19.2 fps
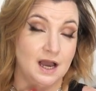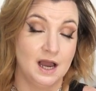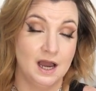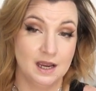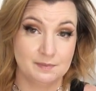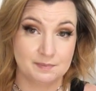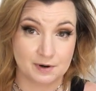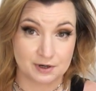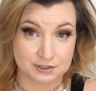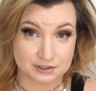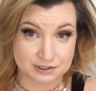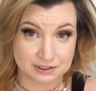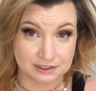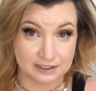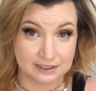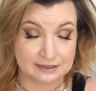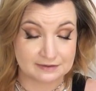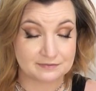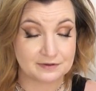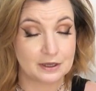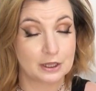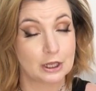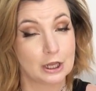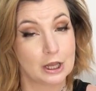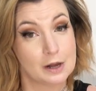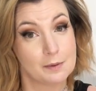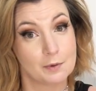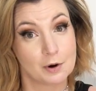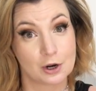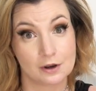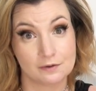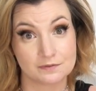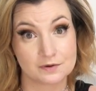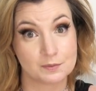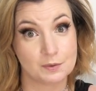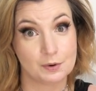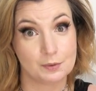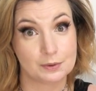I personally feel a lot more
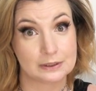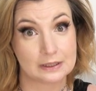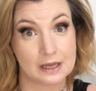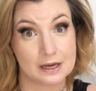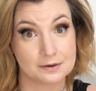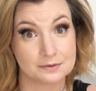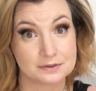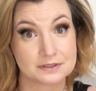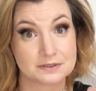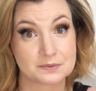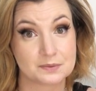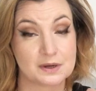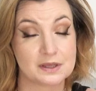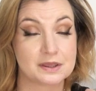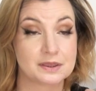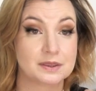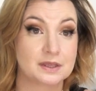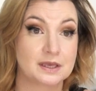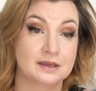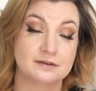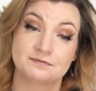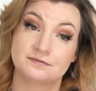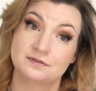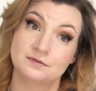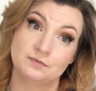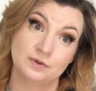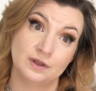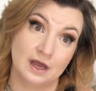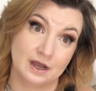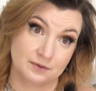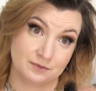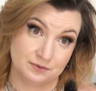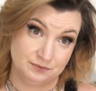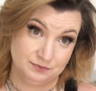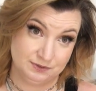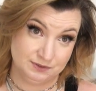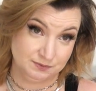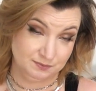comfortable when Lyra's with, if
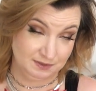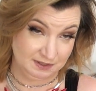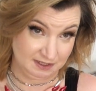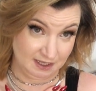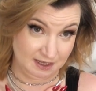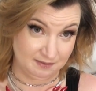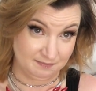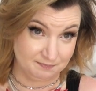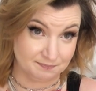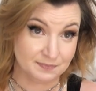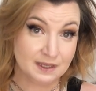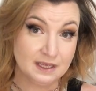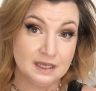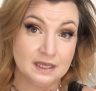Lyra was with them